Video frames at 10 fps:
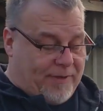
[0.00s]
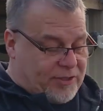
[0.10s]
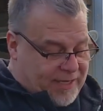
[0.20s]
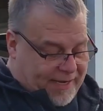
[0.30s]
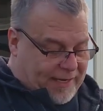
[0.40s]

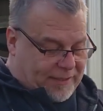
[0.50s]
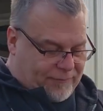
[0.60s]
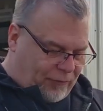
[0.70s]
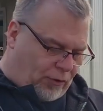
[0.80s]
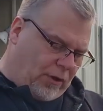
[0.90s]
It's set at
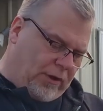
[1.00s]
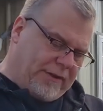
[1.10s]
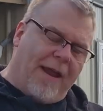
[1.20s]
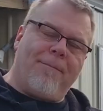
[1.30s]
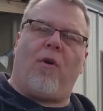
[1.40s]
full
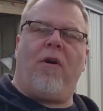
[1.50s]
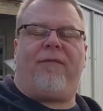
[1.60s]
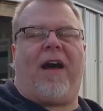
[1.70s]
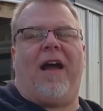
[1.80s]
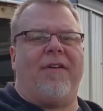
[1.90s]

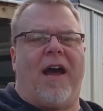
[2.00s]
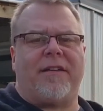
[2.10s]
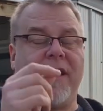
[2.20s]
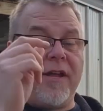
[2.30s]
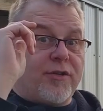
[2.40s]
10.5,
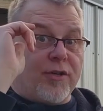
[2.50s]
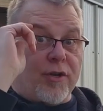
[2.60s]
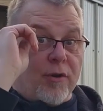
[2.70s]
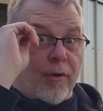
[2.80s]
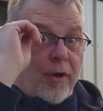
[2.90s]
not
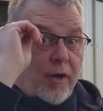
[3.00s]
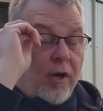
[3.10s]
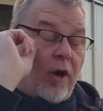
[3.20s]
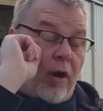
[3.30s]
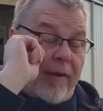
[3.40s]
10.2
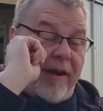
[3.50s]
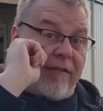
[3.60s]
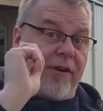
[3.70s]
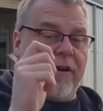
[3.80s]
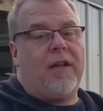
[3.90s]
or
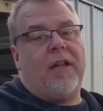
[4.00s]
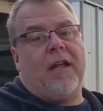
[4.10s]
whatever.